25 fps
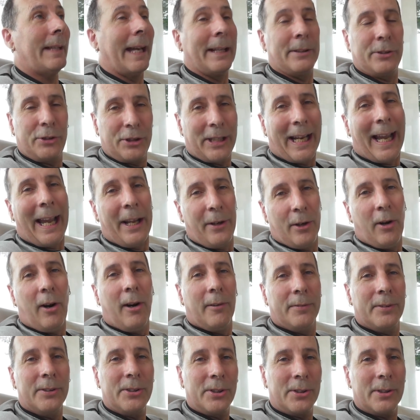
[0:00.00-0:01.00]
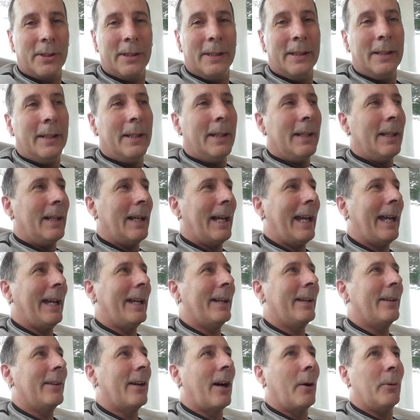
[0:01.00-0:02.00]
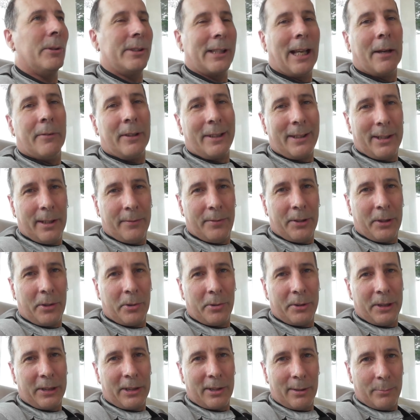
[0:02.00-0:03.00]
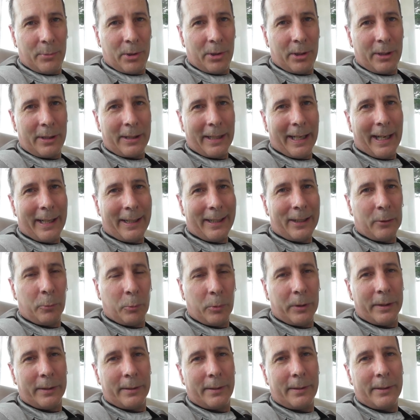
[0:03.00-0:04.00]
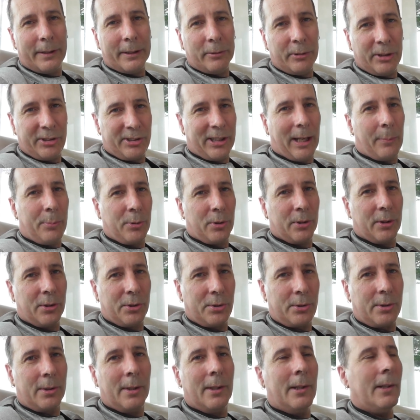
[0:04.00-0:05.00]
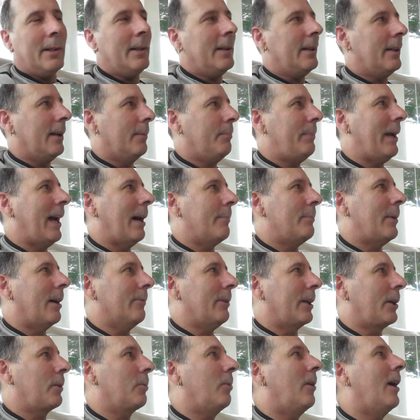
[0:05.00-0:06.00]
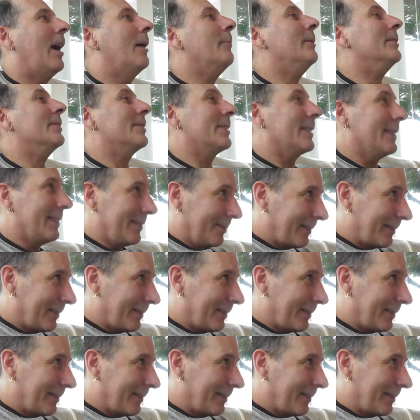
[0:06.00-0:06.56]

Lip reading: chain office, and I was having difficulty communicating with the receptionist about my requirements.